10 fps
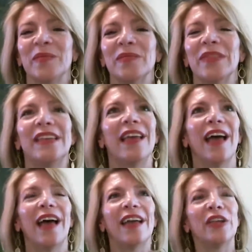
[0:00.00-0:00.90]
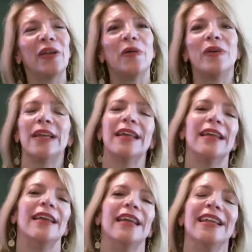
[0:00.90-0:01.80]
Yeah,
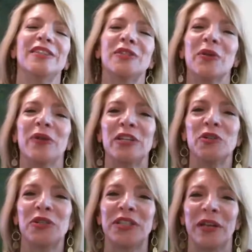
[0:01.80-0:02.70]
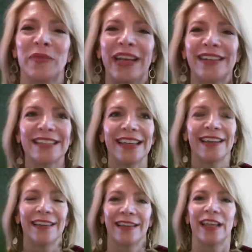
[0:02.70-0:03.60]
it's so interesting, because
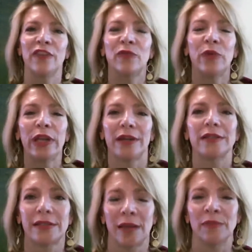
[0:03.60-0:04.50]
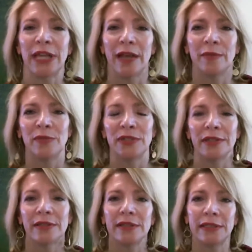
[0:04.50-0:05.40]
if we could sometimes
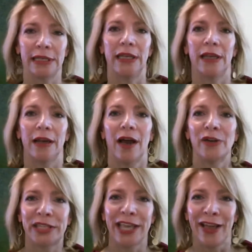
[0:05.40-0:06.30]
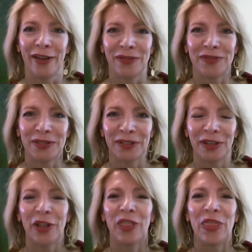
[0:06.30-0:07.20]
see ourselves
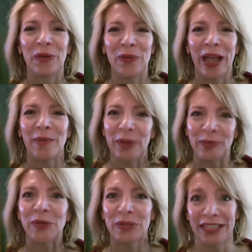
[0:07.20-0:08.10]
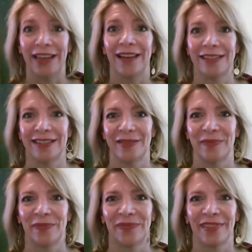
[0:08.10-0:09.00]
the way people see us,
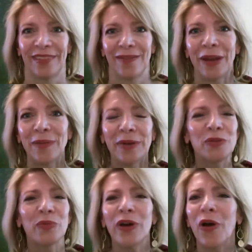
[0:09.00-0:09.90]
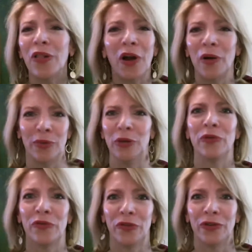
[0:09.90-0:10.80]
because we all are
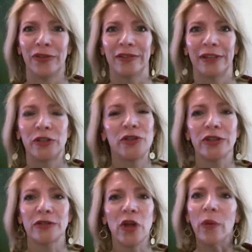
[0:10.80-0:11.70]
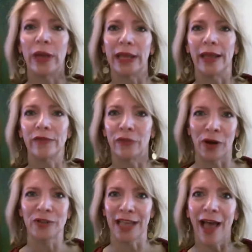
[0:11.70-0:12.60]
beautiful, it's just knowing it for
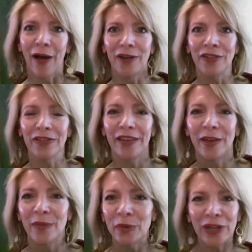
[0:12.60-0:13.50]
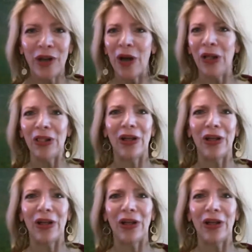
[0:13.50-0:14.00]
ourselves, but we all